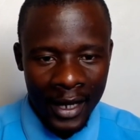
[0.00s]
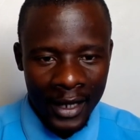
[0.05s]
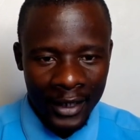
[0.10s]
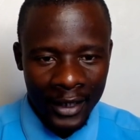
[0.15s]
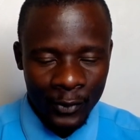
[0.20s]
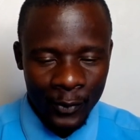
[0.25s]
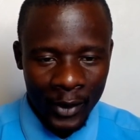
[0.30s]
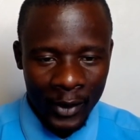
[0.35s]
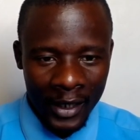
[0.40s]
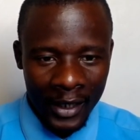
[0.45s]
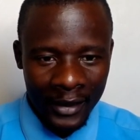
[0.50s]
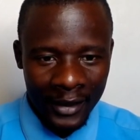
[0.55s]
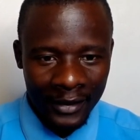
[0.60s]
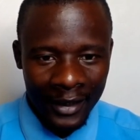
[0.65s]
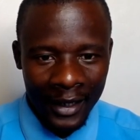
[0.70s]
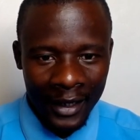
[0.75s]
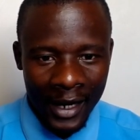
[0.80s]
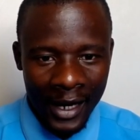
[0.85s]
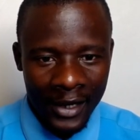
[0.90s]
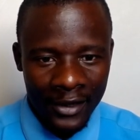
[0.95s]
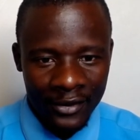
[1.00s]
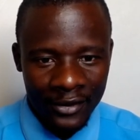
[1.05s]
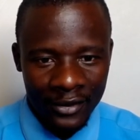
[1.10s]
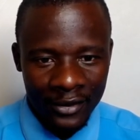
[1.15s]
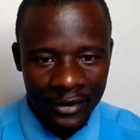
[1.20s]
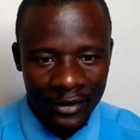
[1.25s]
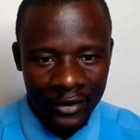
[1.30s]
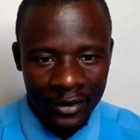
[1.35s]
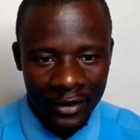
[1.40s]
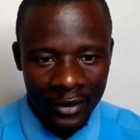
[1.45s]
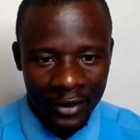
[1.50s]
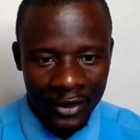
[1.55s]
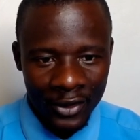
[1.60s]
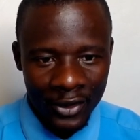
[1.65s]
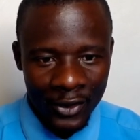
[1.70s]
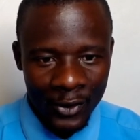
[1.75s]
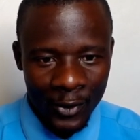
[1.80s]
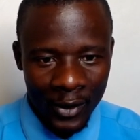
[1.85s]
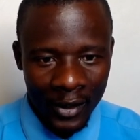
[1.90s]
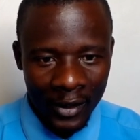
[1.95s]
as well as cleanse
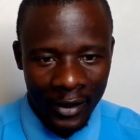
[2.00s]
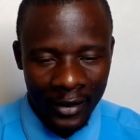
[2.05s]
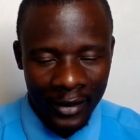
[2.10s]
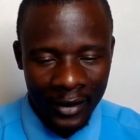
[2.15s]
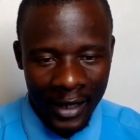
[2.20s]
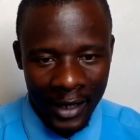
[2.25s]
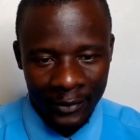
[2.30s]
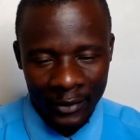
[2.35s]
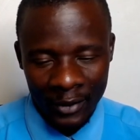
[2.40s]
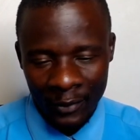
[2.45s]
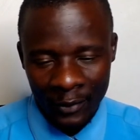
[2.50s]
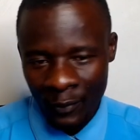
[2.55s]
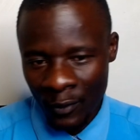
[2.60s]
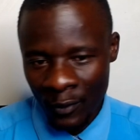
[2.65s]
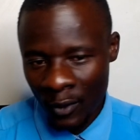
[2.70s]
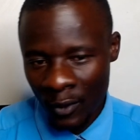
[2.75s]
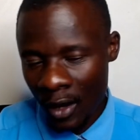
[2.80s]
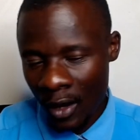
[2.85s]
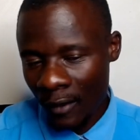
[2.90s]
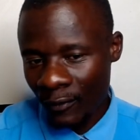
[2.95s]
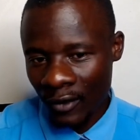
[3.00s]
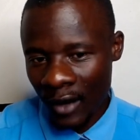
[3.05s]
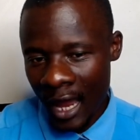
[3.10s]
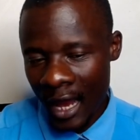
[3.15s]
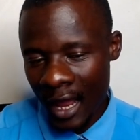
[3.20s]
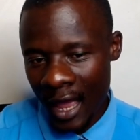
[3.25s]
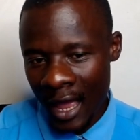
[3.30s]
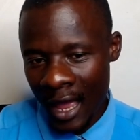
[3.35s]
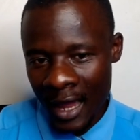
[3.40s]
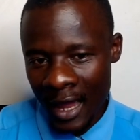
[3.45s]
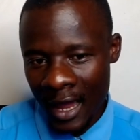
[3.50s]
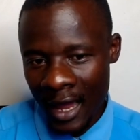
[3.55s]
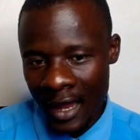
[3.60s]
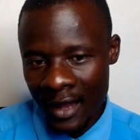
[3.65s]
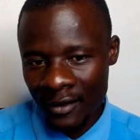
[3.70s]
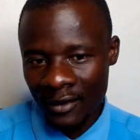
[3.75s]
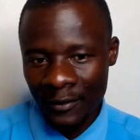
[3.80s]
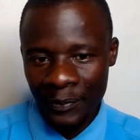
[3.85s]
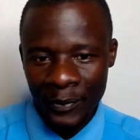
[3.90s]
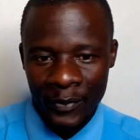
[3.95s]
your nerves if you have dry
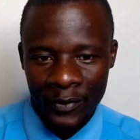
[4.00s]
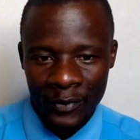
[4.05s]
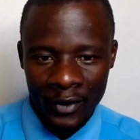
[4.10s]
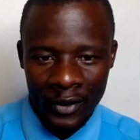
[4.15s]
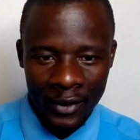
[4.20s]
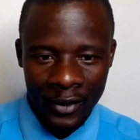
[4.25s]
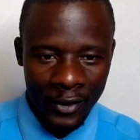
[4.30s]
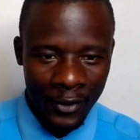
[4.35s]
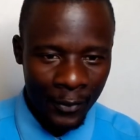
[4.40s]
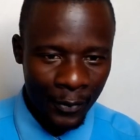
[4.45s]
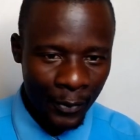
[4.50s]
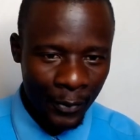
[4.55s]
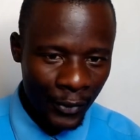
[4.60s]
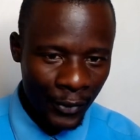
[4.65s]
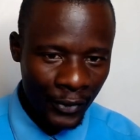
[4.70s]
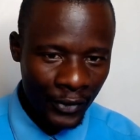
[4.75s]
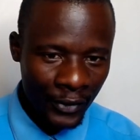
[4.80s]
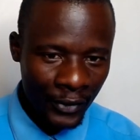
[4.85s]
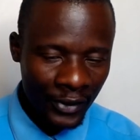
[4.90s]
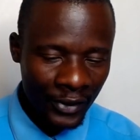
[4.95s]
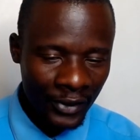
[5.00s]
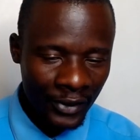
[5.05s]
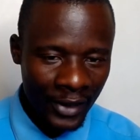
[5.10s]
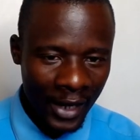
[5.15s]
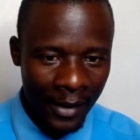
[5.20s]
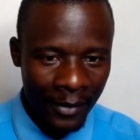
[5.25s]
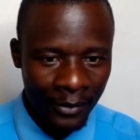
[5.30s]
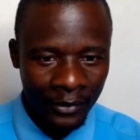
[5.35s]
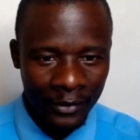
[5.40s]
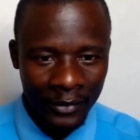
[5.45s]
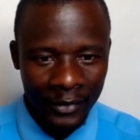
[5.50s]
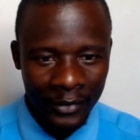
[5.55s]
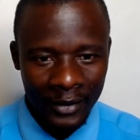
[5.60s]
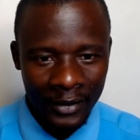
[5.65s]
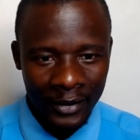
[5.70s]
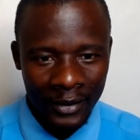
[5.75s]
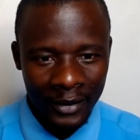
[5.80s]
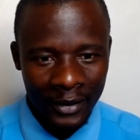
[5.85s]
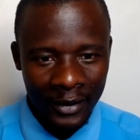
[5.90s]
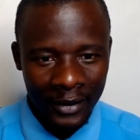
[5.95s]
eyes you put some
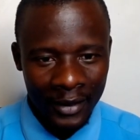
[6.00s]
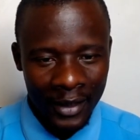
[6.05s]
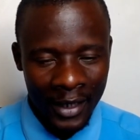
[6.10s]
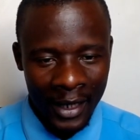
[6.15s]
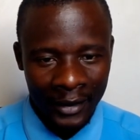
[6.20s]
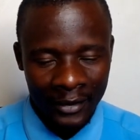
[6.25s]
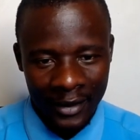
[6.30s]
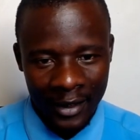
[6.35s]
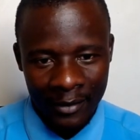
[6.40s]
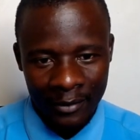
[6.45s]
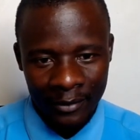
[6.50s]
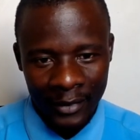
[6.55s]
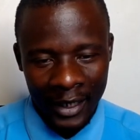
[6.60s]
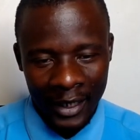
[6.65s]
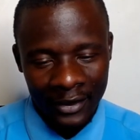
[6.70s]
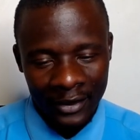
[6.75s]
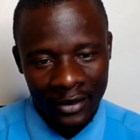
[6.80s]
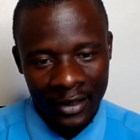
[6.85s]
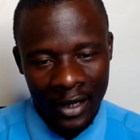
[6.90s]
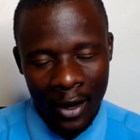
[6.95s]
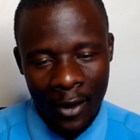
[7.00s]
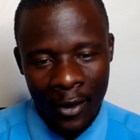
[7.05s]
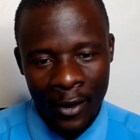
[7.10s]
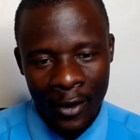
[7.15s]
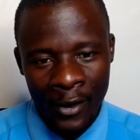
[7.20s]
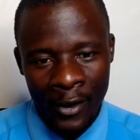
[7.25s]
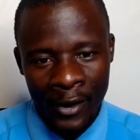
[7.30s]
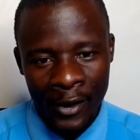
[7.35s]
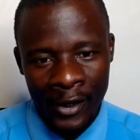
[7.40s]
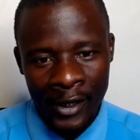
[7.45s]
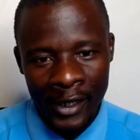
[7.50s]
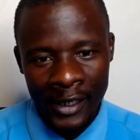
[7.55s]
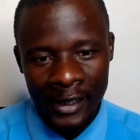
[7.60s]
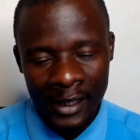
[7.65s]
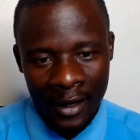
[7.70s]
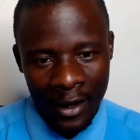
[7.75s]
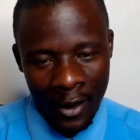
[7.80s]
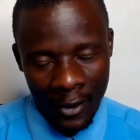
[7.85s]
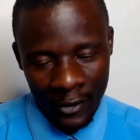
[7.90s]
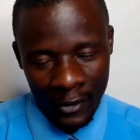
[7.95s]
uh, some castor oil
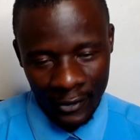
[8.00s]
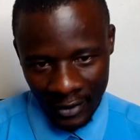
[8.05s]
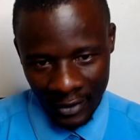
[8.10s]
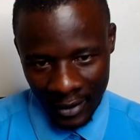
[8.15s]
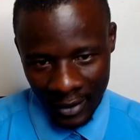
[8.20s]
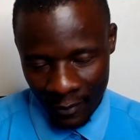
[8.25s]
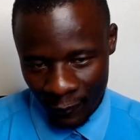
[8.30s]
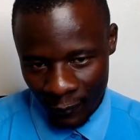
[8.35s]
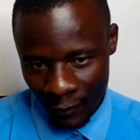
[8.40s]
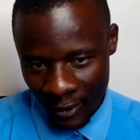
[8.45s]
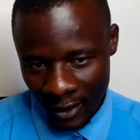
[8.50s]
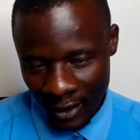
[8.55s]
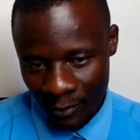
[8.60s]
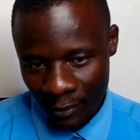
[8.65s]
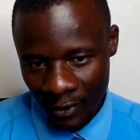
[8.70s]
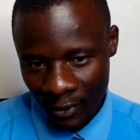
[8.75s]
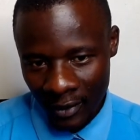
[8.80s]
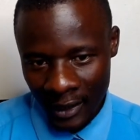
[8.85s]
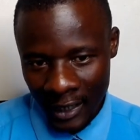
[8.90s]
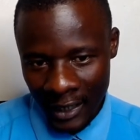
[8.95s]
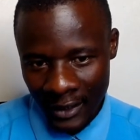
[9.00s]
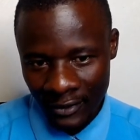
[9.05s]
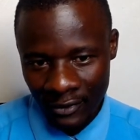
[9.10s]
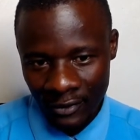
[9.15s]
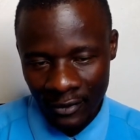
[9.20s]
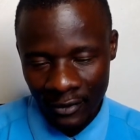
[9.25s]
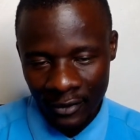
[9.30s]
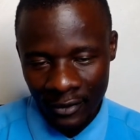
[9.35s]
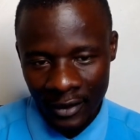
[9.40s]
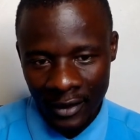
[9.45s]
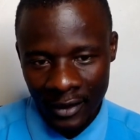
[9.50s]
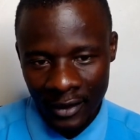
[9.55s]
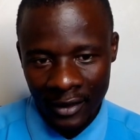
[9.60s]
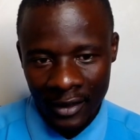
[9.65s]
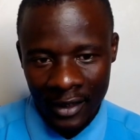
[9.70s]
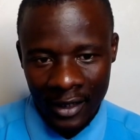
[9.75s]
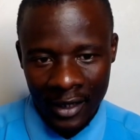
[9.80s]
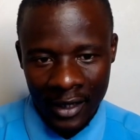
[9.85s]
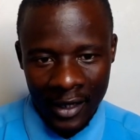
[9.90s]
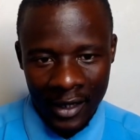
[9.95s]
or some vegetable
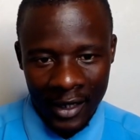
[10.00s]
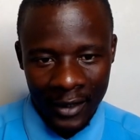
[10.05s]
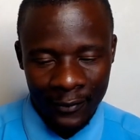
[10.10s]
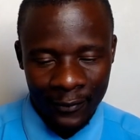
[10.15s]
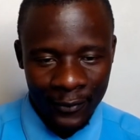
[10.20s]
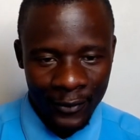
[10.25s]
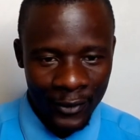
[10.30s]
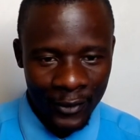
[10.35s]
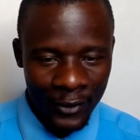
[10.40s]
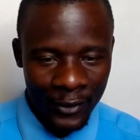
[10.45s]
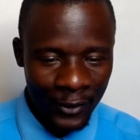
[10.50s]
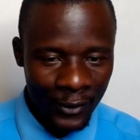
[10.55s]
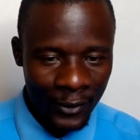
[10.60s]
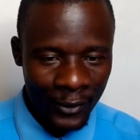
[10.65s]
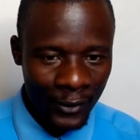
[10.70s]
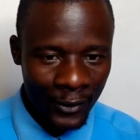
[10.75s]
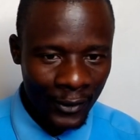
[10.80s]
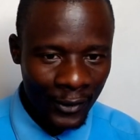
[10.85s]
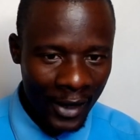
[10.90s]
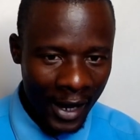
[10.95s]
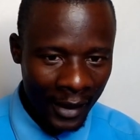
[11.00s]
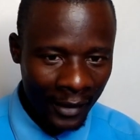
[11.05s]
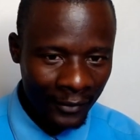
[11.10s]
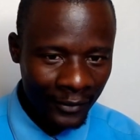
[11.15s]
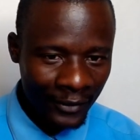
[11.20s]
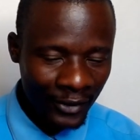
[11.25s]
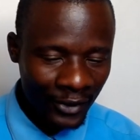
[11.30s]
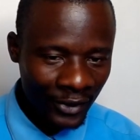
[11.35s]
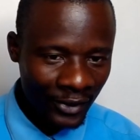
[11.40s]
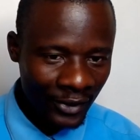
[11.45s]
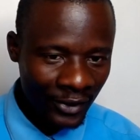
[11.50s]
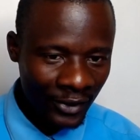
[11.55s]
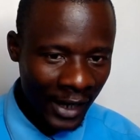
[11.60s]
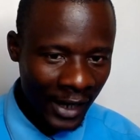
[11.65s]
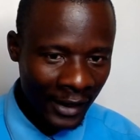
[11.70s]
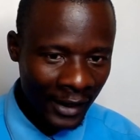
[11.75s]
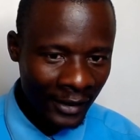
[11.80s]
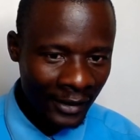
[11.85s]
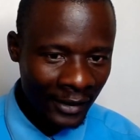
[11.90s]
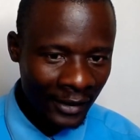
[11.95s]
glycerin if you have
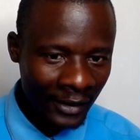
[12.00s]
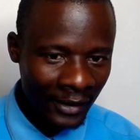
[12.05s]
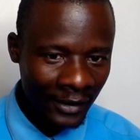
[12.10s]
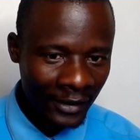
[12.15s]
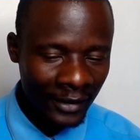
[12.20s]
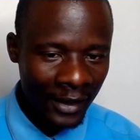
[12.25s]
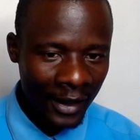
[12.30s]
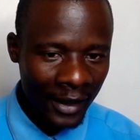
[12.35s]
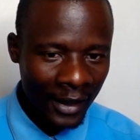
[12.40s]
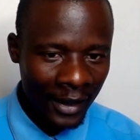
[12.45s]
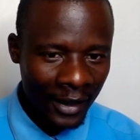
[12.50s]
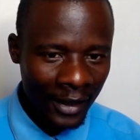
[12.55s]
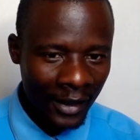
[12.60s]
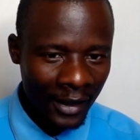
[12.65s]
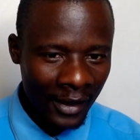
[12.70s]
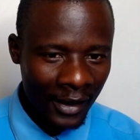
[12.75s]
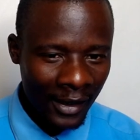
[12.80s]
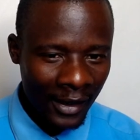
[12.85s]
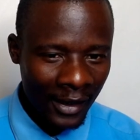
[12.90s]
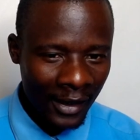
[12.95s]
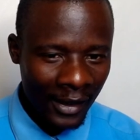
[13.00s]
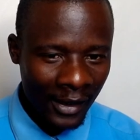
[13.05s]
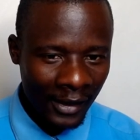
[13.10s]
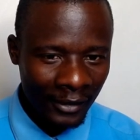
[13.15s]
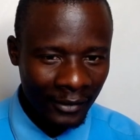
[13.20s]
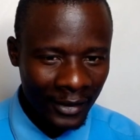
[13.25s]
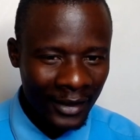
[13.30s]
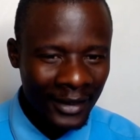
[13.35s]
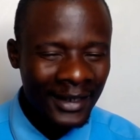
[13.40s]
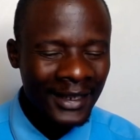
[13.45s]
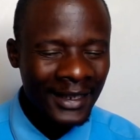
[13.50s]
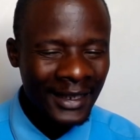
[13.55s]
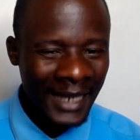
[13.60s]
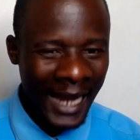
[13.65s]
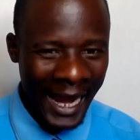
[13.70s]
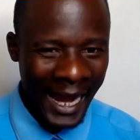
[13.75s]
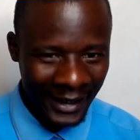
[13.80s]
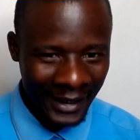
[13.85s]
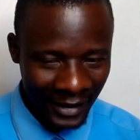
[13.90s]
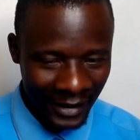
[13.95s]
cystitis uh,
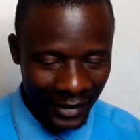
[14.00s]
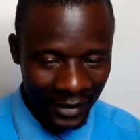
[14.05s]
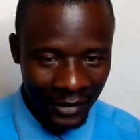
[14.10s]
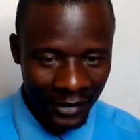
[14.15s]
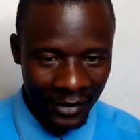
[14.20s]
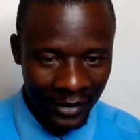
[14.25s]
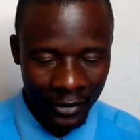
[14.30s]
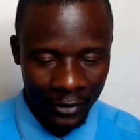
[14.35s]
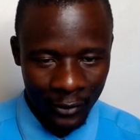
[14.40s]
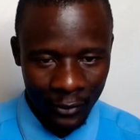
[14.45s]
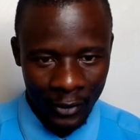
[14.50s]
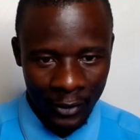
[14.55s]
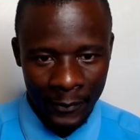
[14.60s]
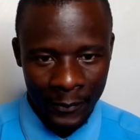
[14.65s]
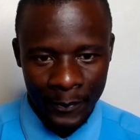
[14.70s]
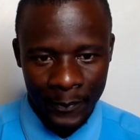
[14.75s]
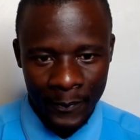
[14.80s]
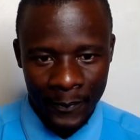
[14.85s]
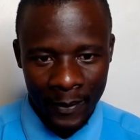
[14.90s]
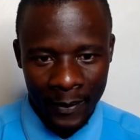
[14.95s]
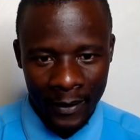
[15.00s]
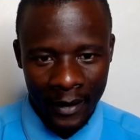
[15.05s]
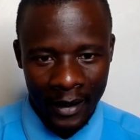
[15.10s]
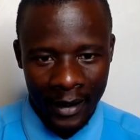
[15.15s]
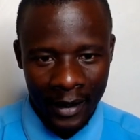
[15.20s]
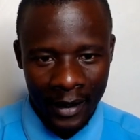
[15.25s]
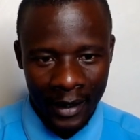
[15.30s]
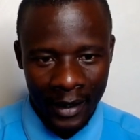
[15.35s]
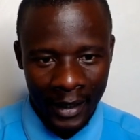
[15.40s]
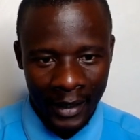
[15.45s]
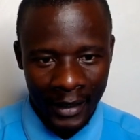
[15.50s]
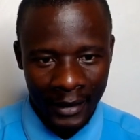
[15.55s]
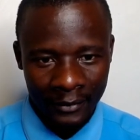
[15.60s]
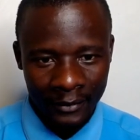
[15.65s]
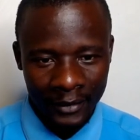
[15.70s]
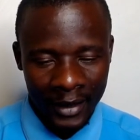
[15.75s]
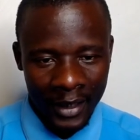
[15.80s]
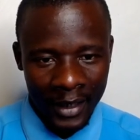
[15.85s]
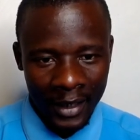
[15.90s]
cystitis sorry um,